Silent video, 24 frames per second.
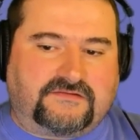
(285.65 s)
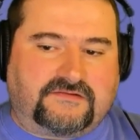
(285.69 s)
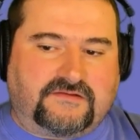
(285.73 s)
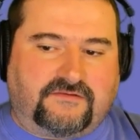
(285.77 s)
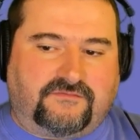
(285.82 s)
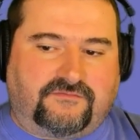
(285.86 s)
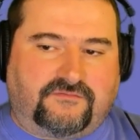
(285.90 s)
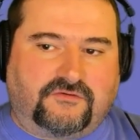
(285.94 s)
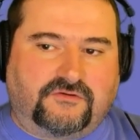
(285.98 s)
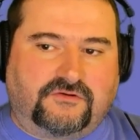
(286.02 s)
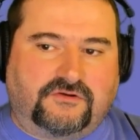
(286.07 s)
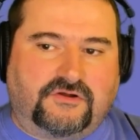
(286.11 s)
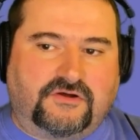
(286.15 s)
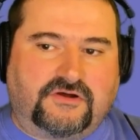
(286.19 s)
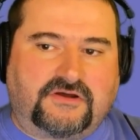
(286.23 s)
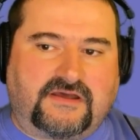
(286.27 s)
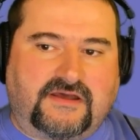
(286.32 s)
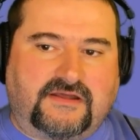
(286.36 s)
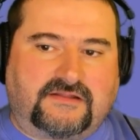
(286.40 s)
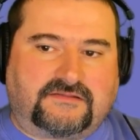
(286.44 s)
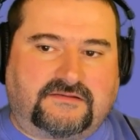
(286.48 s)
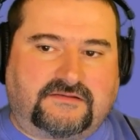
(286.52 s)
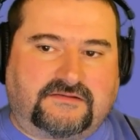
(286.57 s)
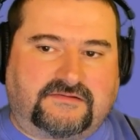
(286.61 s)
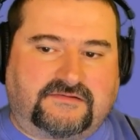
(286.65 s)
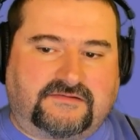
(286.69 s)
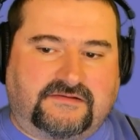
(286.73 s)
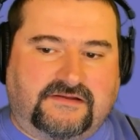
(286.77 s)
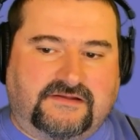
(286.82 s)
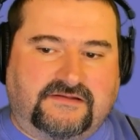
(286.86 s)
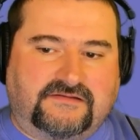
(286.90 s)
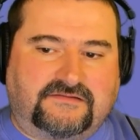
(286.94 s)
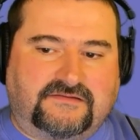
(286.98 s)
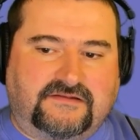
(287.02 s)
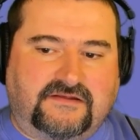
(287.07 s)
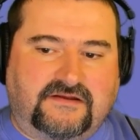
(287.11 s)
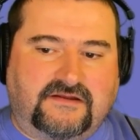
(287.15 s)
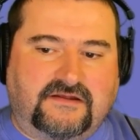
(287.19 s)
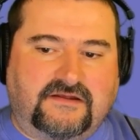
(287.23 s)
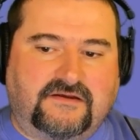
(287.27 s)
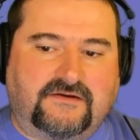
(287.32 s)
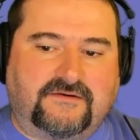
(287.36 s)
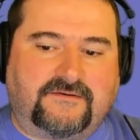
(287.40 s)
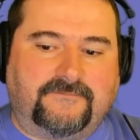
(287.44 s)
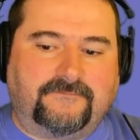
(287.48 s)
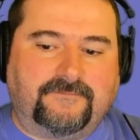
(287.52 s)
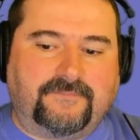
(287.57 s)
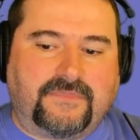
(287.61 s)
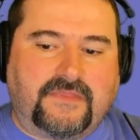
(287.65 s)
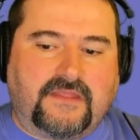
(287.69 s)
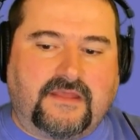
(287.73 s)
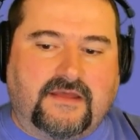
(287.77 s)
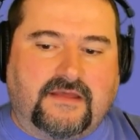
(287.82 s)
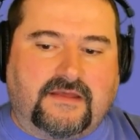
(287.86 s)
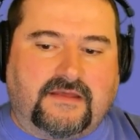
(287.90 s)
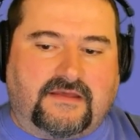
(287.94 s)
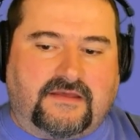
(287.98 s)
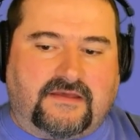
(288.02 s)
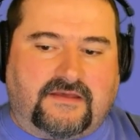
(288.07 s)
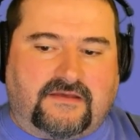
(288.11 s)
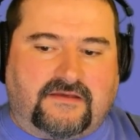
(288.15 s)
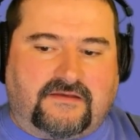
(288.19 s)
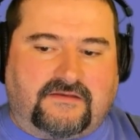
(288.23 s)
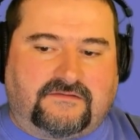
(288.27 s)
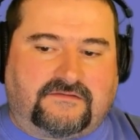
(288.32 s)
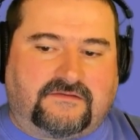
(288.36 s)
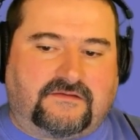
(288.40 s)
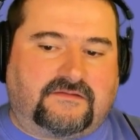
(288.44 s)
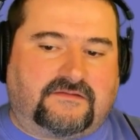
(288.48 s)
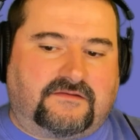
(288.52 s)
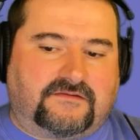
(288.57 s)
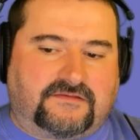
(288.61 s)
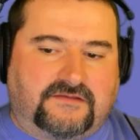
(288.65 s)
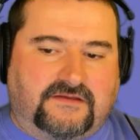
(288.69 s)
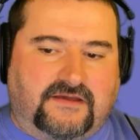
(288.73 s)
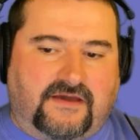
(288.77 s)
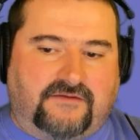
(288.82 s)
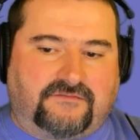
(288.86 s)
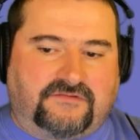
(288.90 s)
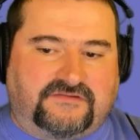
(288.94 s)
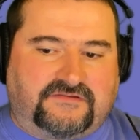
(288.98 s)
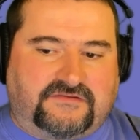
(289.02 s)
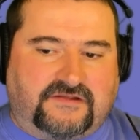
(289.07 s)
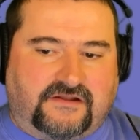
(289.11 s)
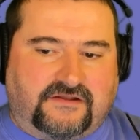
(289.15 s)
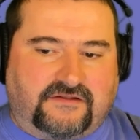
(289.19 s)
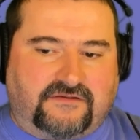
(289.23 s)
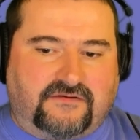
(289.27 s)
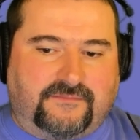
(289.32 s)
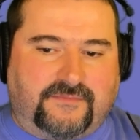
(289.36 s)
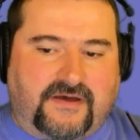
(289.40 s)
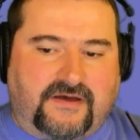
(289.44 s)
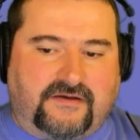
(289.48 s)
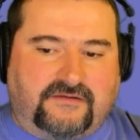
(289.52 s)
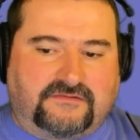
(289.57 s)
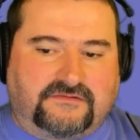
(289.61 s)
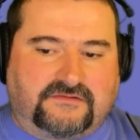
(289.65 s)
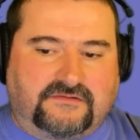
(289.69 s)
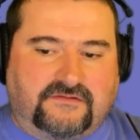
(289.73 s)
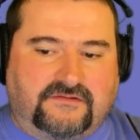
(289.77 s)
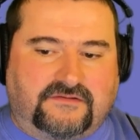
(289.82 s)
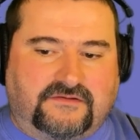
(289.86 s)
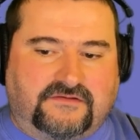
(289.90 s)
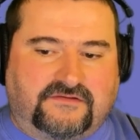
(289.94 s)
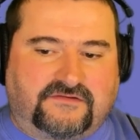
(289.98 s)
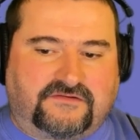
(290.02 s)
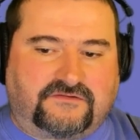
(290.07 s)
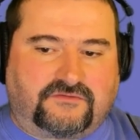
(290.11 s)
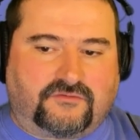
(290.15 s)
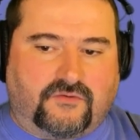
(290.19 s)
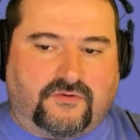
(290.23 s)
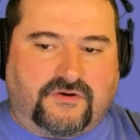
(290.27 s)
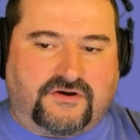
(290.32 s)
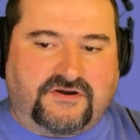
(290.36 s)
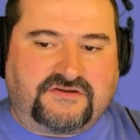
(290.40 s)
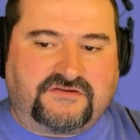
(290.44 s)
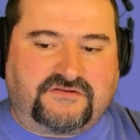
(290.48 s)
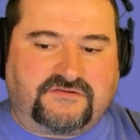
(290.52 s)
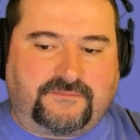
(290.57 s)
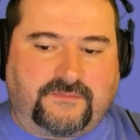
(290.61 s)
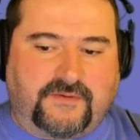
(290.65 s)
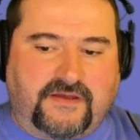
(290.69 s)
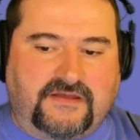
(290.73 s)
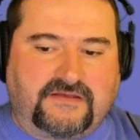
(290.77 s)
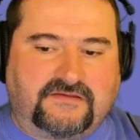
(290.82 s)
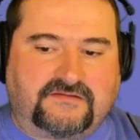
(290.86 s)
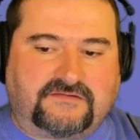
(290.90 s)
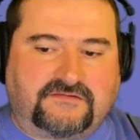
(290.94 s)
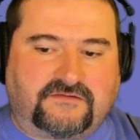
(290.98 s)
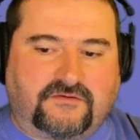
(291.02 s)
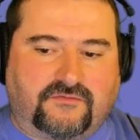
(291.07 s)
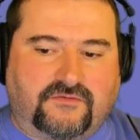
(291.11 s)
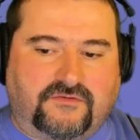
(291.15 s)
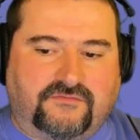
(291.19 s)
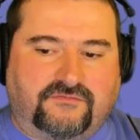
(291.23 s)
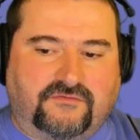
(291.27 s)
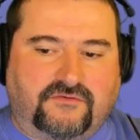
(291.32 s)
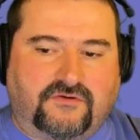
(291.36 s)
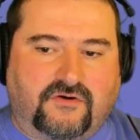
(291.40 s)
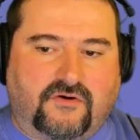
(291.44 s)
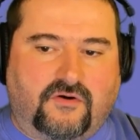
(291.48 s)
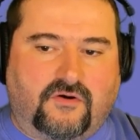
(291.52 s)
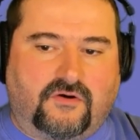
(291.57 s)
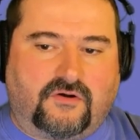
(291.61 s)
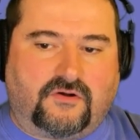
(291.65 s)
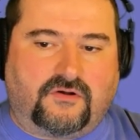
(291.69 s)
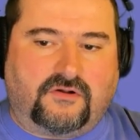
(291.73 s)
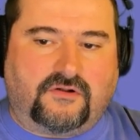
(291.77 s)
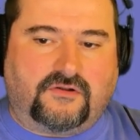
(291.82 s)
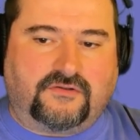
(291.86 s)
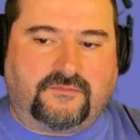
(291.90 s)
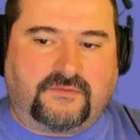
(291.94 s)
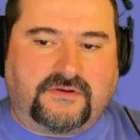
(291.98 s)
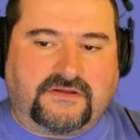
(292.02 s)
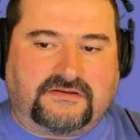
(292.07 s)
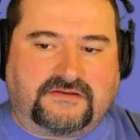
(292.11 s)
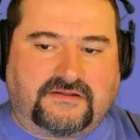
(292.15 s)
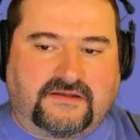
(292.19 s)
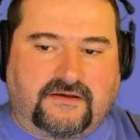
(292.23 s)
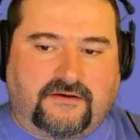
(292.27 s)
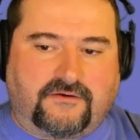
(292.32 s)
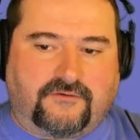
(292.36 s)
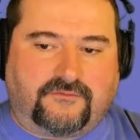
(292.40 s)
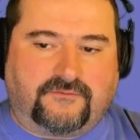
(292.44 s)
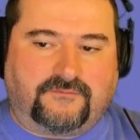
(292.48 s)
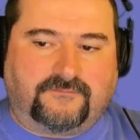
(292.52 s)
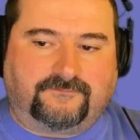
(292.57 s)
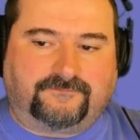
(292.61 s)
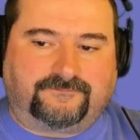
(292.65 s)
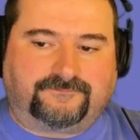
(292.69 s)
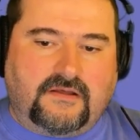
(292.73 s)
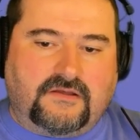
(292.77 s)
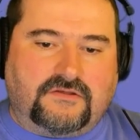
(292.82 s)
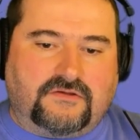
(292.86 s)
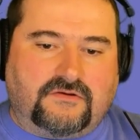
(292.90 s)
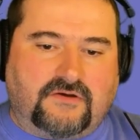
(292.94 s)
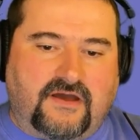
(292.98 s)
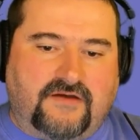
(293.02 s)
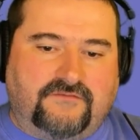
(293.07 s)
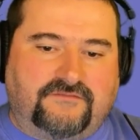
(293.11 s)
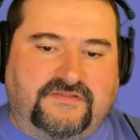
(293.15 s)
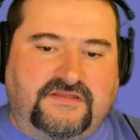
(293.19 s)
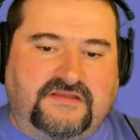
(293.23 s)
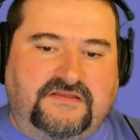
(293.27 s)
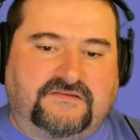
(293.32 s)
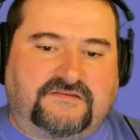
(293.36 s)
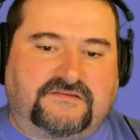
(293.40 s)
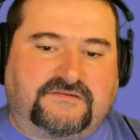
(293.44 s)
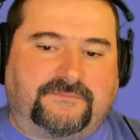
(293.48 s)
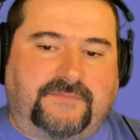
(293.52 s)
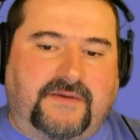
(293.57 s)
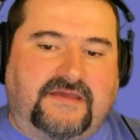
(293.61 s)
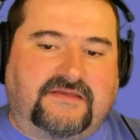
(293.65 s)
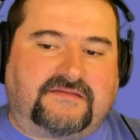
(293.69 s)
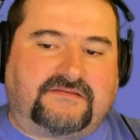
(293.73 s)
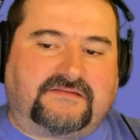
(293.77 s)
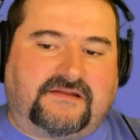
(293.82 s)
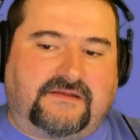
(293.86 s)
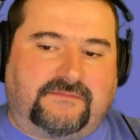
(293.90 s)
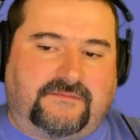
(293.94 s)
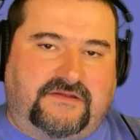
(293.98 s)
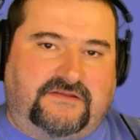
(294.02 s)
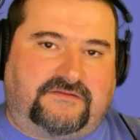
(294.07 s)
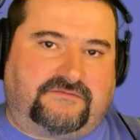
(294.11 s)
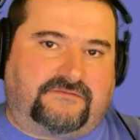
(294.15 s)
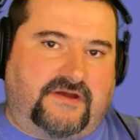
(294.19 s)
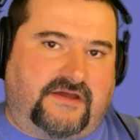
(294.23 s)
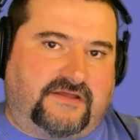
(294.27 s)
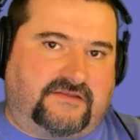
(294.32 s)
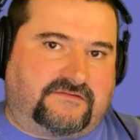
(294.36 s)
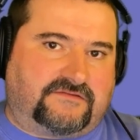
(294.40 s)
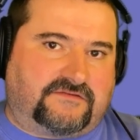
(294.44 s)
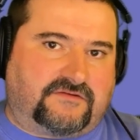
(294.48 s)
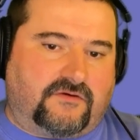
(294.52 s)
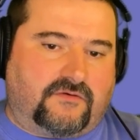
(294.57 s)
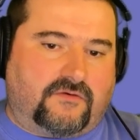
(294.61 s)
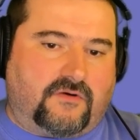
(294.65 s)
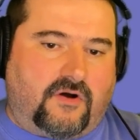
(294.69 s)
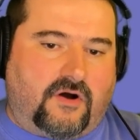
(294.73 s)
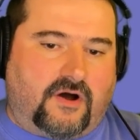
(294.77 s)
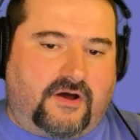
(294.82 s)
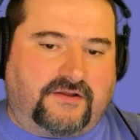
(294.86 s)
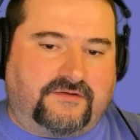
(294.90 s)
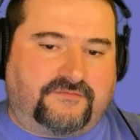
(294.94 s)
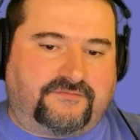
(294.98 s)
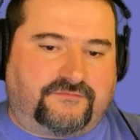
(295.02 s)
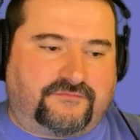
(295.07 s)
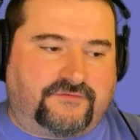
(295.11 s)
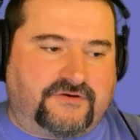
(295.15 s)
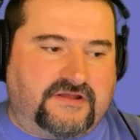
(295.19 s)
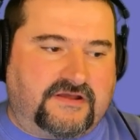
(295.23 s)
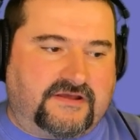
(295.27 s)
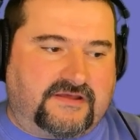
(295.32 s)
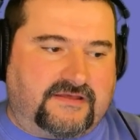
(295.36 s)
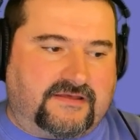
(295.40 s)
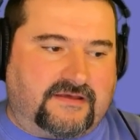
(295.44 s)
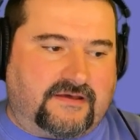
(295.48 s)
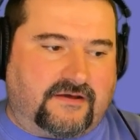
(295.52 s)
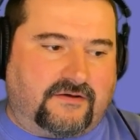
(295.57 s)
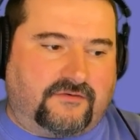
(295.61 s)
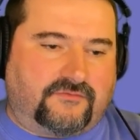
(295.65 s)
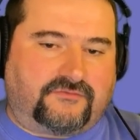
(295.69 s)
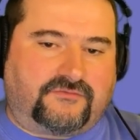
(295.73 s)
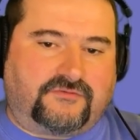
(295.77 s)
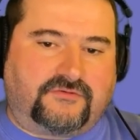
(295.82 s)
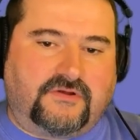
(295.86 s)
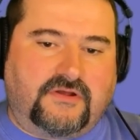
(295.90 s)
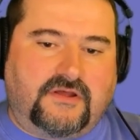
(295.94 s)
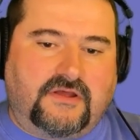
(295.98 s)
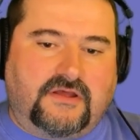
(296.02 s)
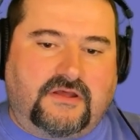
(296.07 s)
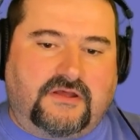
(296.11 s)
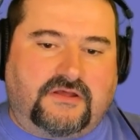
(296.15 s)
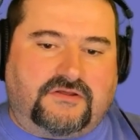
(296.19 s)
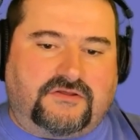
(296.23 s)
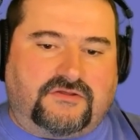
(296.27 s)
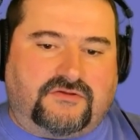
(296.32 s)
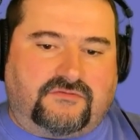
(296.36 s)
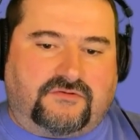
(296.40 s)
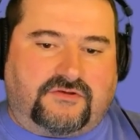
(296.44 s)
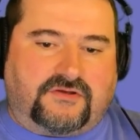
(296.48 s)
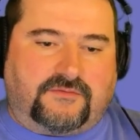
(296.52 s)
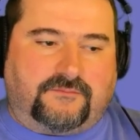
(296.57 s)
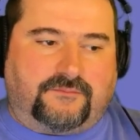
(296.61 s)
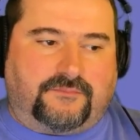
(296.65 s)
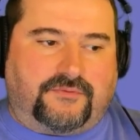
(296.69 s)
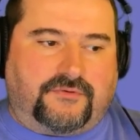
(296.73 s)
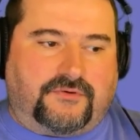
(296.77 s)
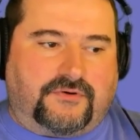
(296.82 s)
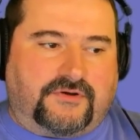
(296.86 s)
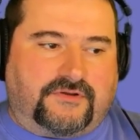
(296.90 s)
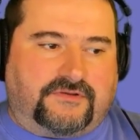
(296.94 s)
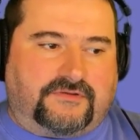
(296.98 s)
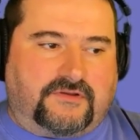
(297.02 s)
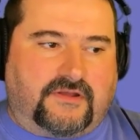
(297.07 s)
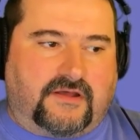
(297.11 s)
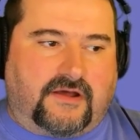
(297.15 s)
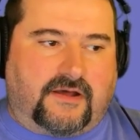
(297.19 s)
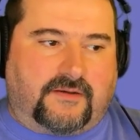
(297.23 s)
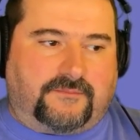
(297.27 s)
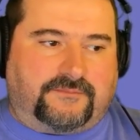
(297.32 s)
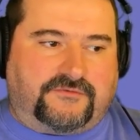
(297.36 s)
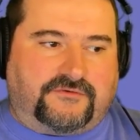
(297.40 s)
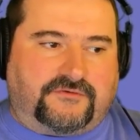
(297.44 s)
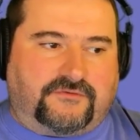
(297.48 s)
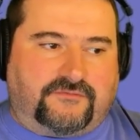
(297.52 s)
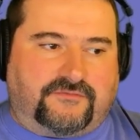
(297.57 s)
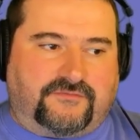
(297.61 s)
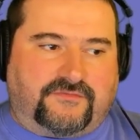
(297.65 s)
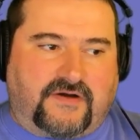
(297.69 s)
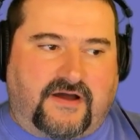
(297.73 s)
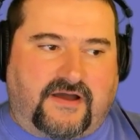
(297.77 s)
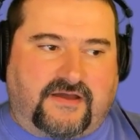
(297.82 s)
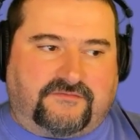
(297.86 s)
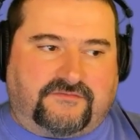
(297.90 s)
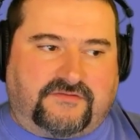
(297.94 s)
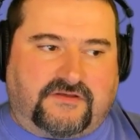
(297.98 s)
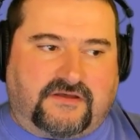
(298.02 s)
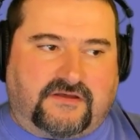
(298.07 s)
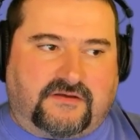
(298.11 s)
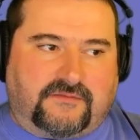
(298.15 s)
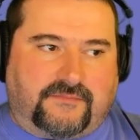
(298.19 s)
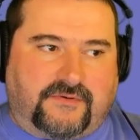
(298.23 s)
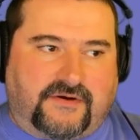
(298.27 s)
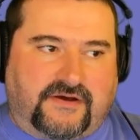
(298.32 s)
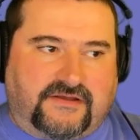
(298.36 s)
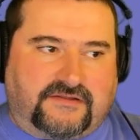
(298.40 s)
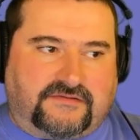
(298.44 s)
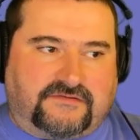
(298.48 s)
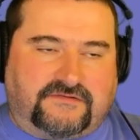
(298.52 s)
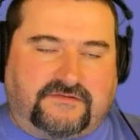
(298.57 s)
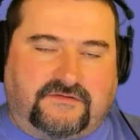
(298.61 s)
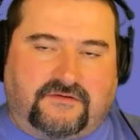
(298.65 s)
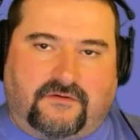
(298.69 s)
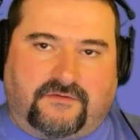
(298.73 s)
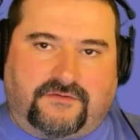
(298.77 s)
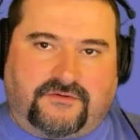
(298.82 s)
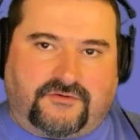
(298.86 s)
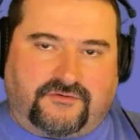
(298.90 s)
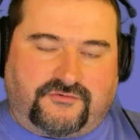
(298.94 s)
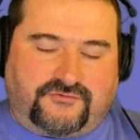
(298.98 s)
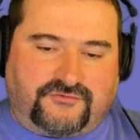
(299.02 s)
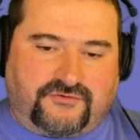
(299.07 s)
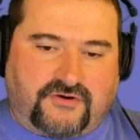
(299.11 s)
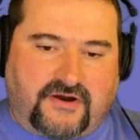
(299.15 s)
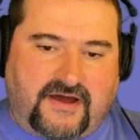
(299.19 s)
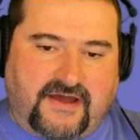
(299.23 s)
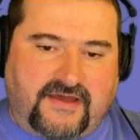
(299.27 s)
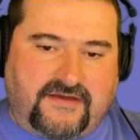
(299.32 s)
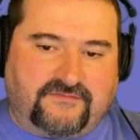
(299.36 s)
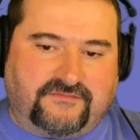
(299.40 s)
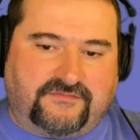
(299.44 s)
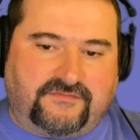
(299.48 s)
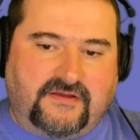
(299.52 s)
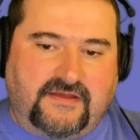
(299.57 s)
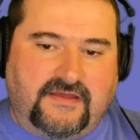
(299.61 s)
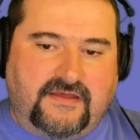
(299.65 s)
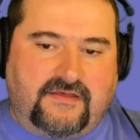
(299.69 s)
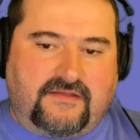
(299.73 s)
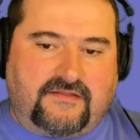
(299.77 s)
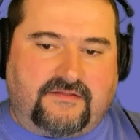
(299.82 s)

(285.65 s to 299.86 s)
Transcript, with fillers: If you look at this list in here, is the thing I was telling you about, the storage space. So if you go all the way down, you have these space limits, right? So on a free account, you can put up to five gigabytes on your drive.